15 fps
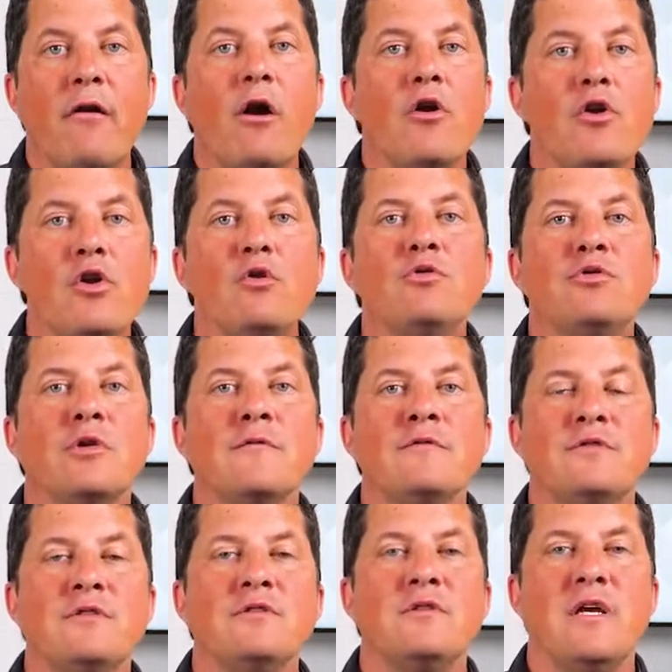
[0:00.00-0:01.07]
are new
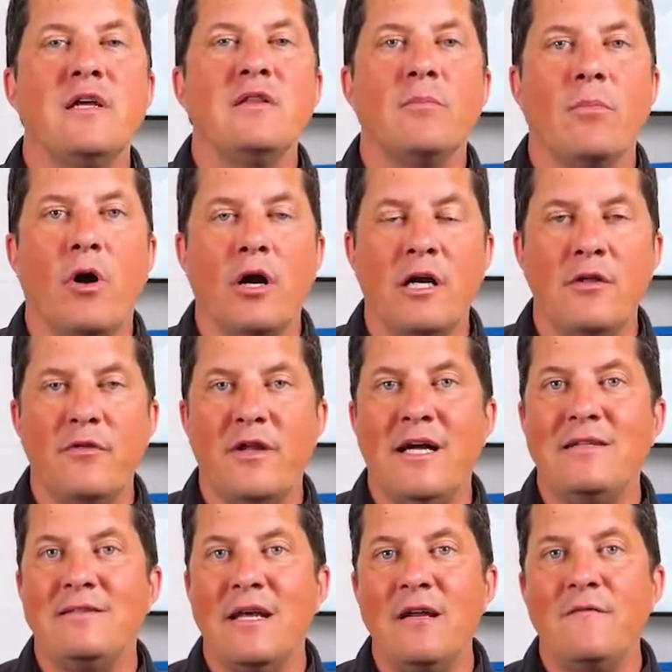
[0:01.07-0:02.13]
services in the market that
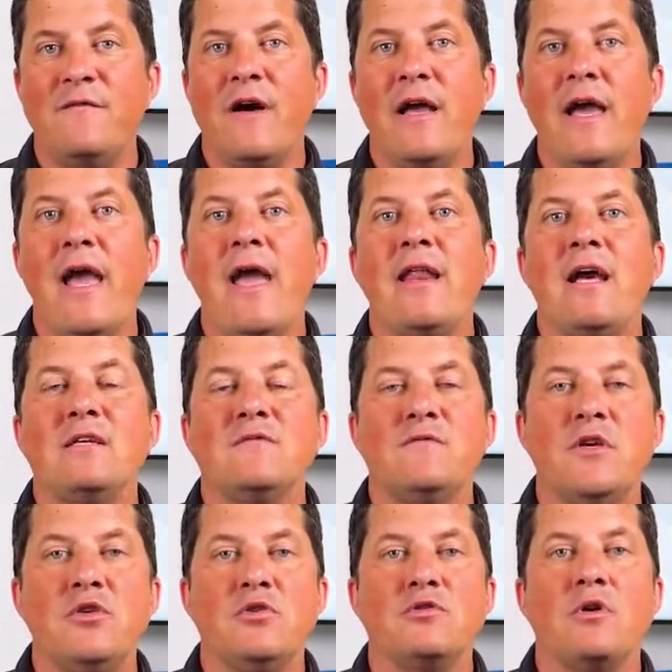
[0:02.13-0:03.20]
identify ADAS
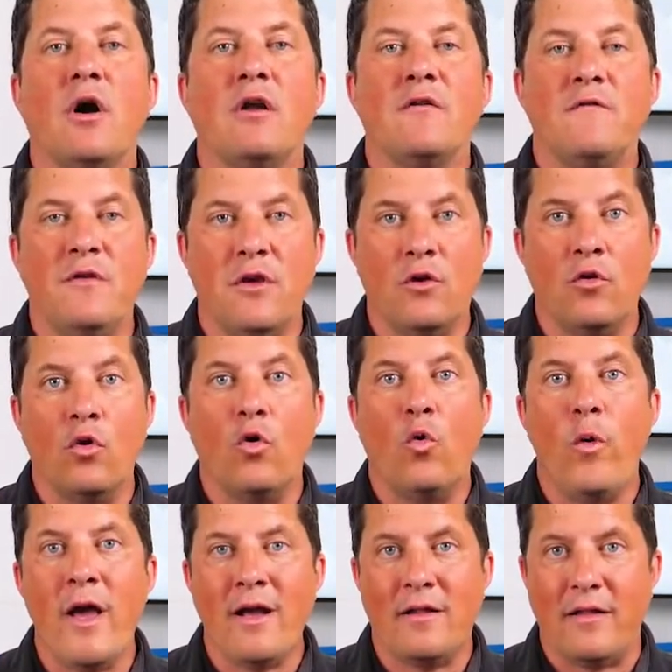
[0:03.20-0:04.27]
features on a vehicle
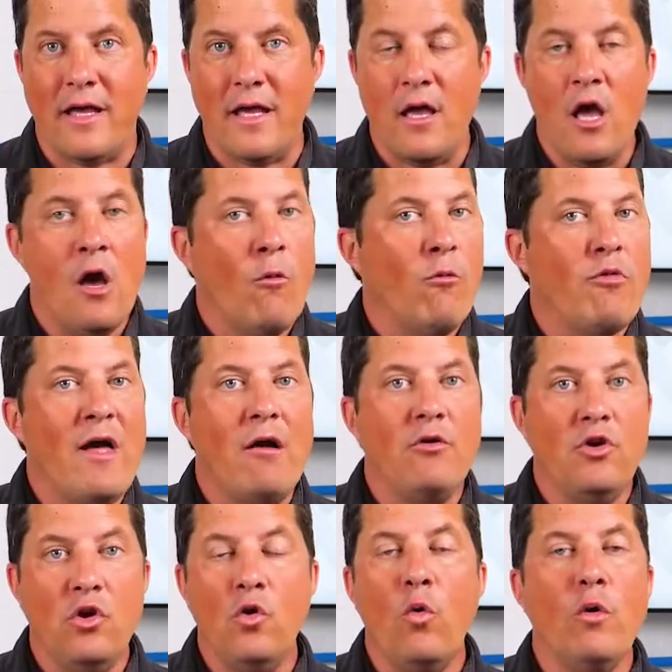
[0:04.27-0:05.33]
quickly without
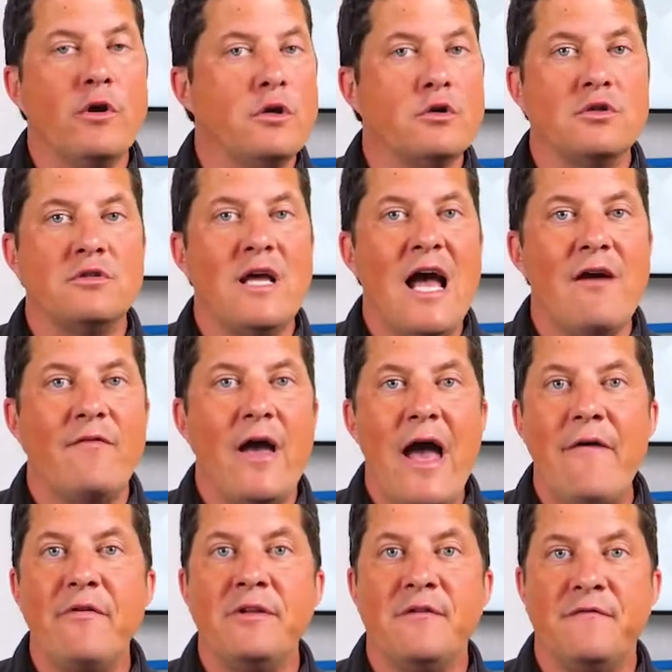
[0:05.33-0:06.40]
you or your staff
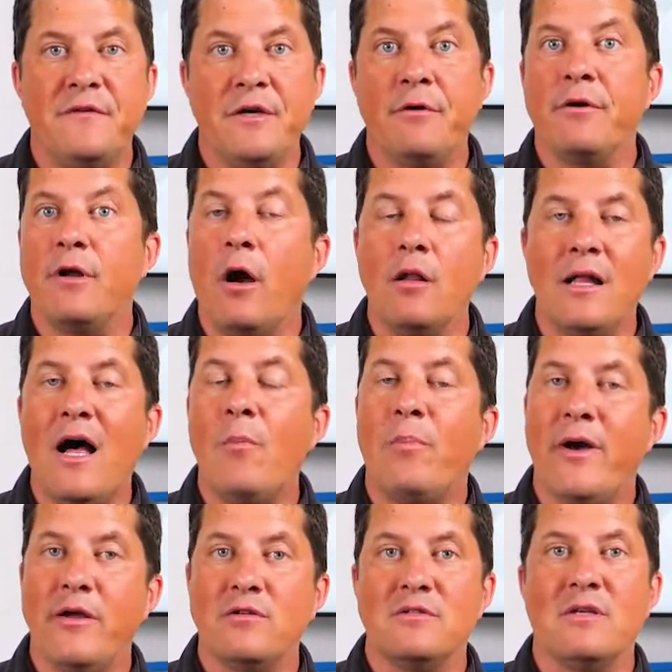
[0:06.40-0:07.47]
having to figure it all out
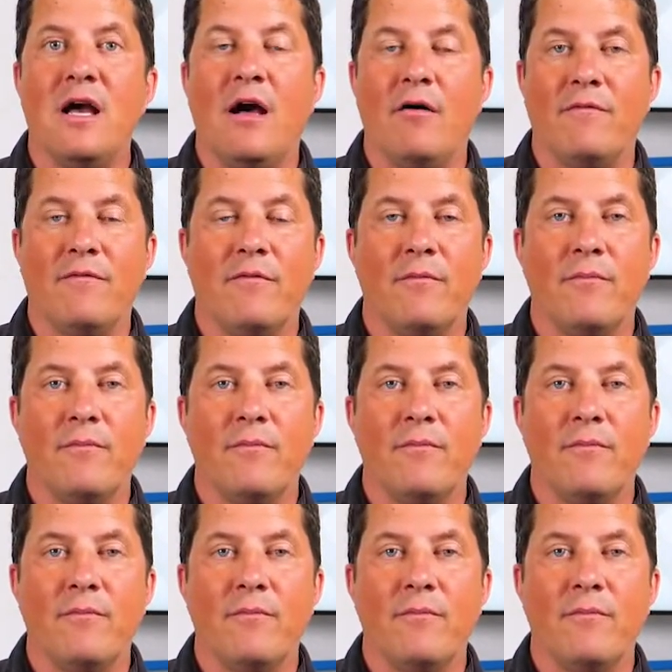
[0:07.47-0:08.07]
by yourself.